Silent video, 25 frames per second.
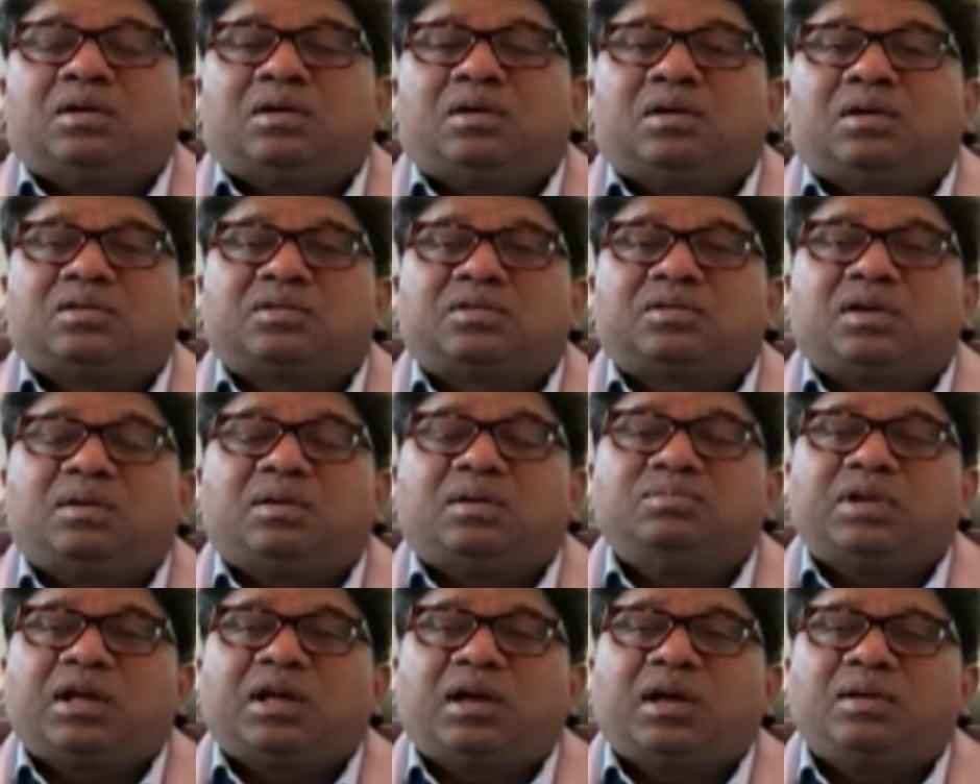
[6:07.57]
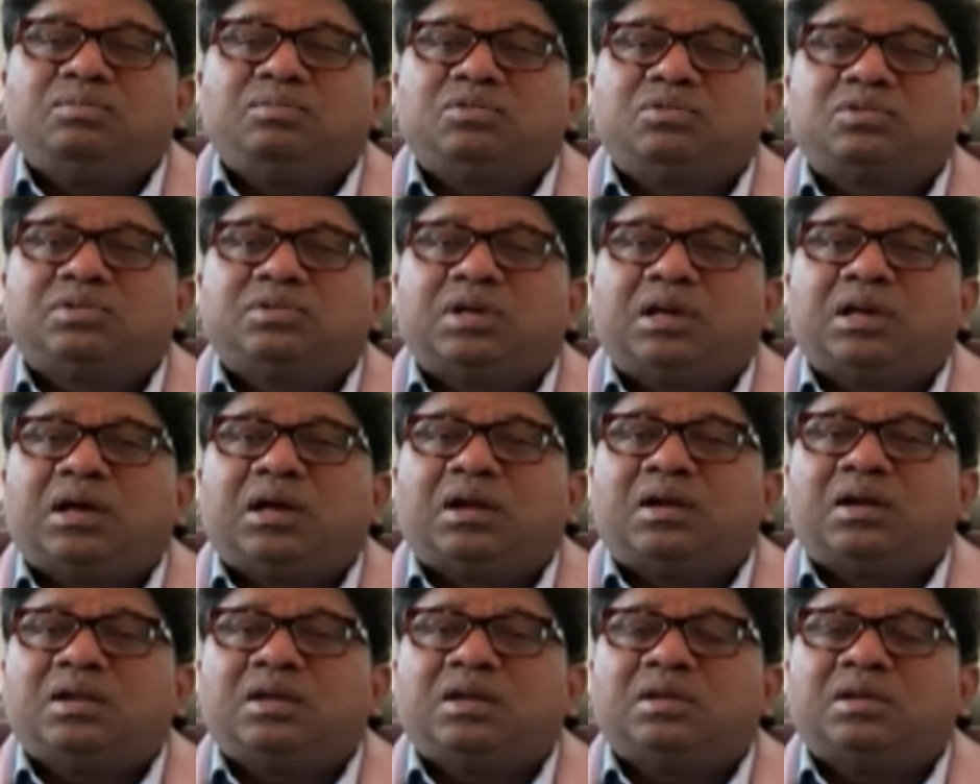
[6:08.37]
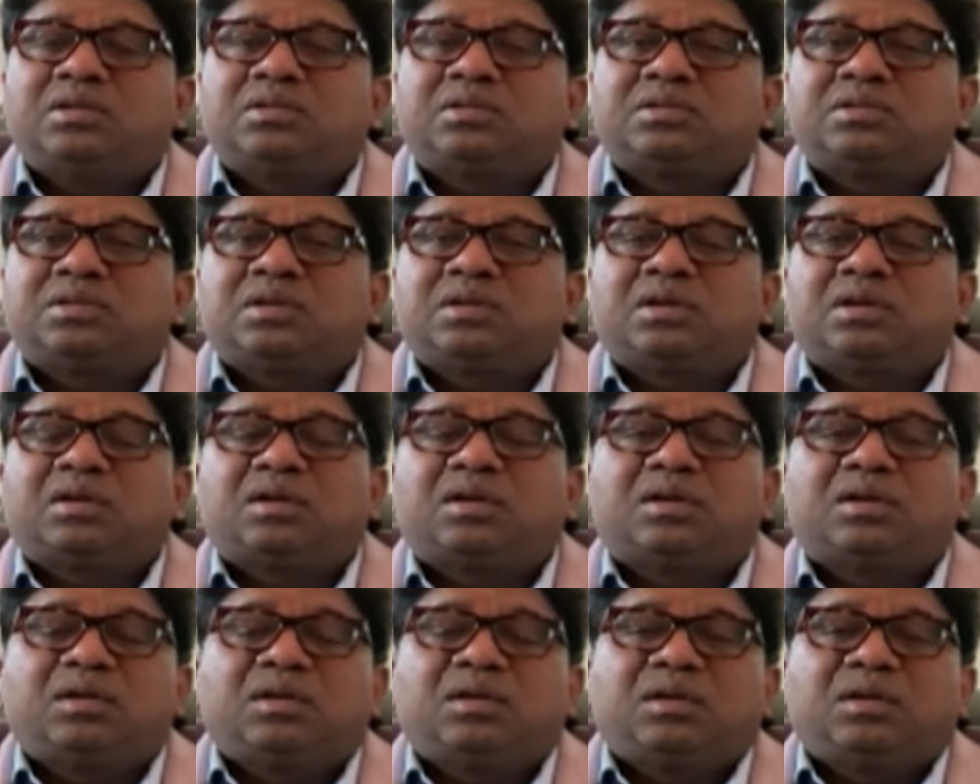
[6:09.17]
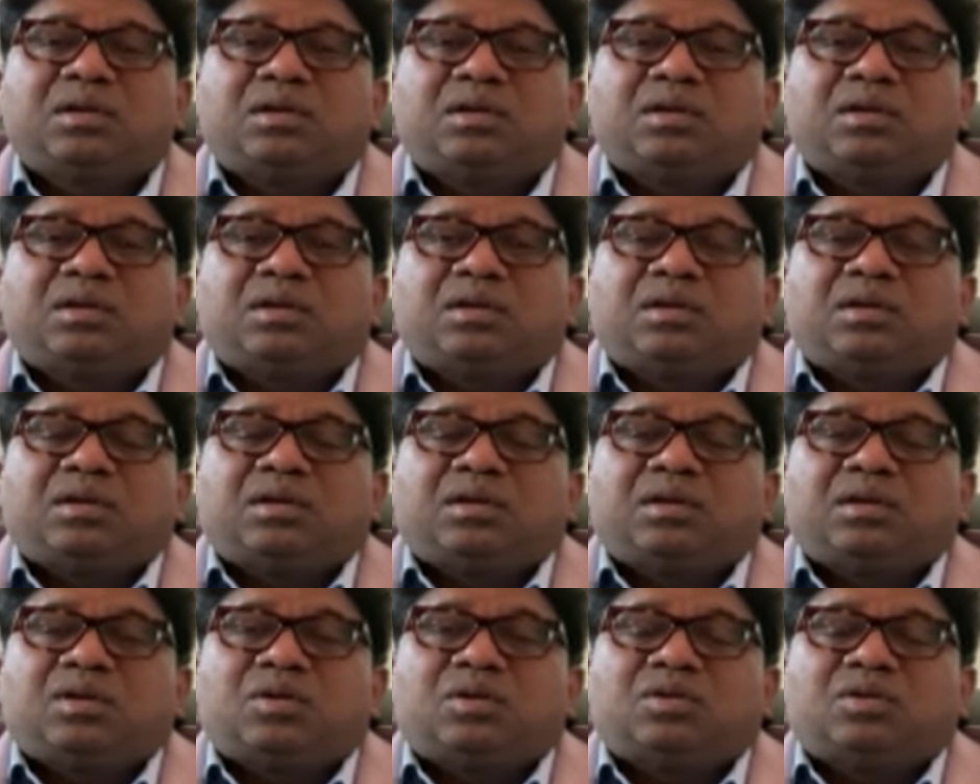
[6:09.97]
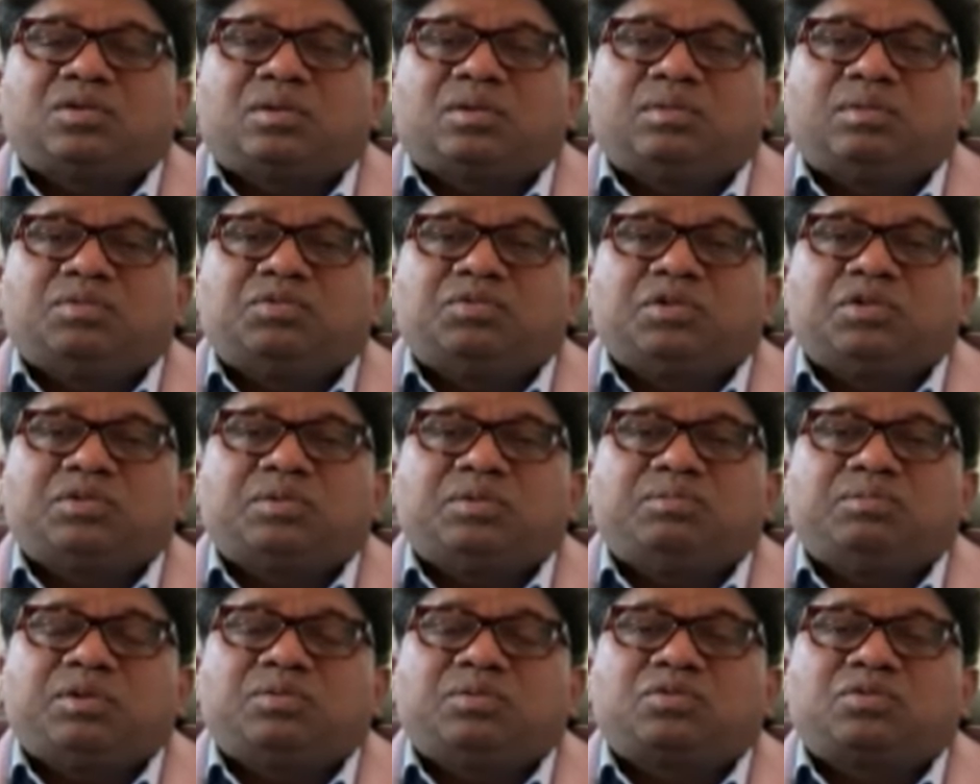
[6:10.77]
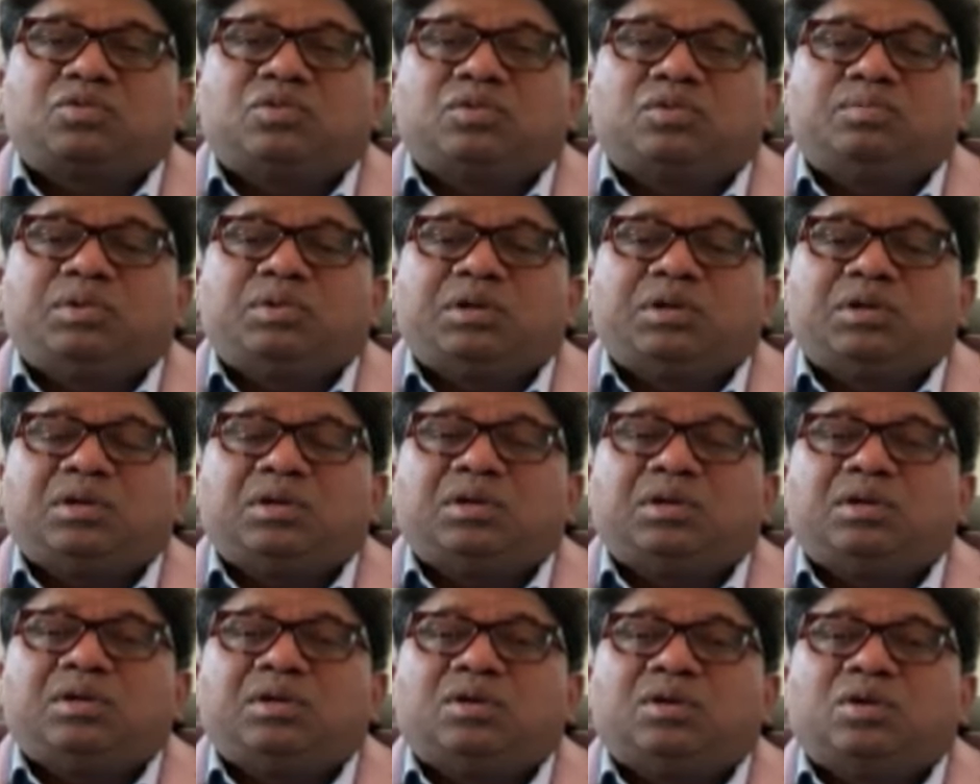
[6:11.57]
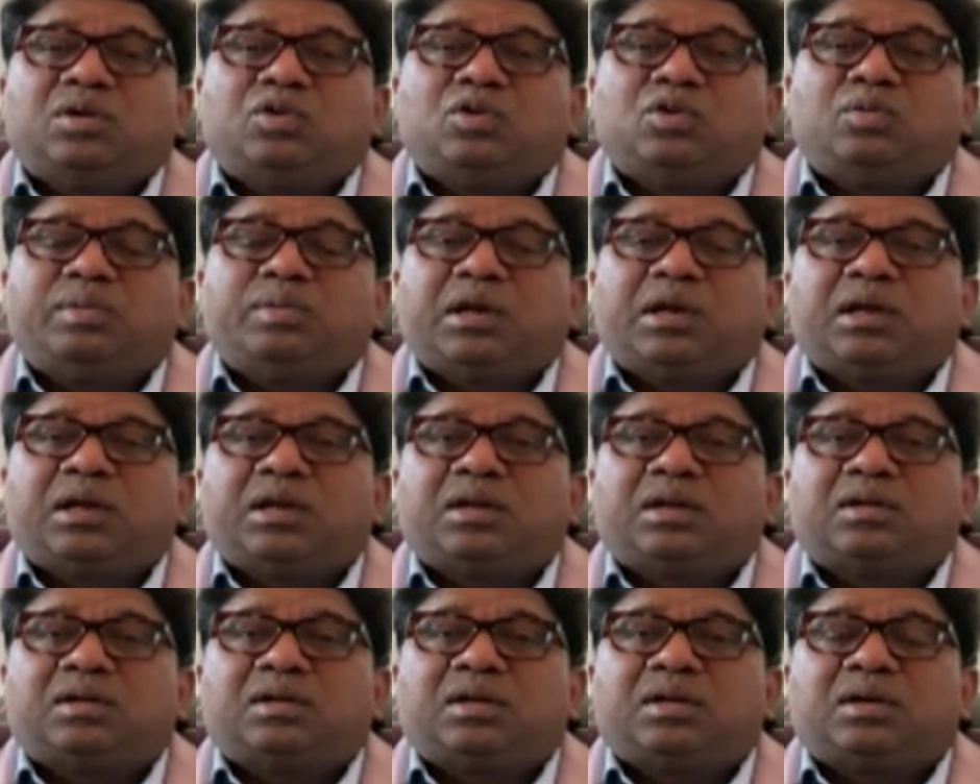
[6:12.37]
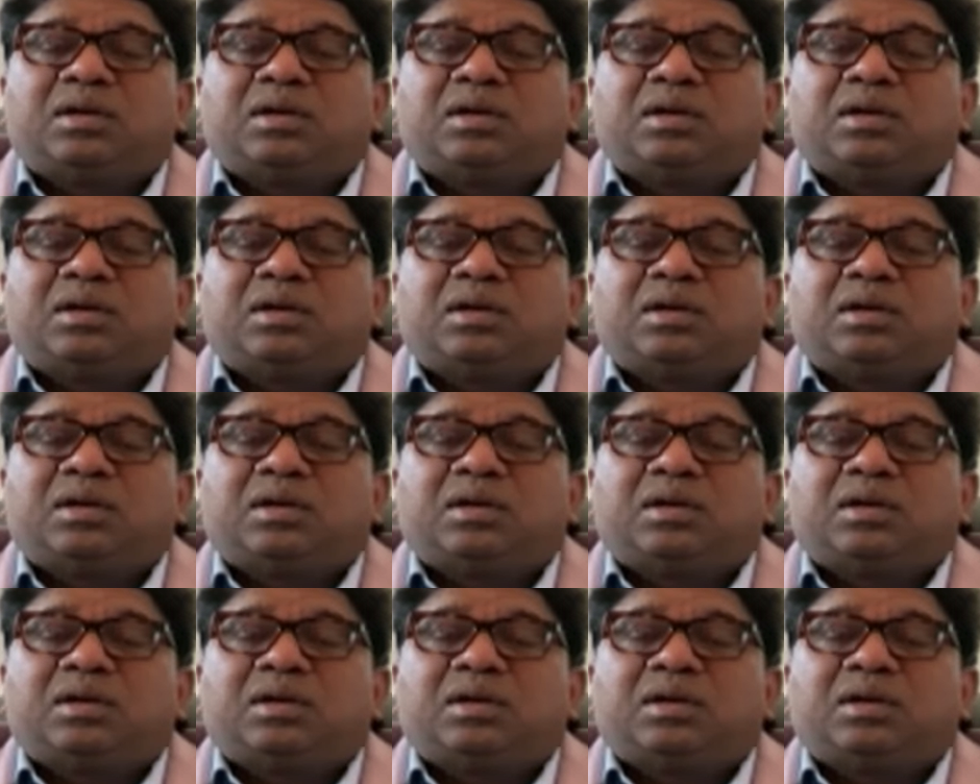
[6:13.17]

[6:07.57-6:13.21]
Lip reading: or sometimes the earliest, you know, some of the symptoms could be, you know, you may get,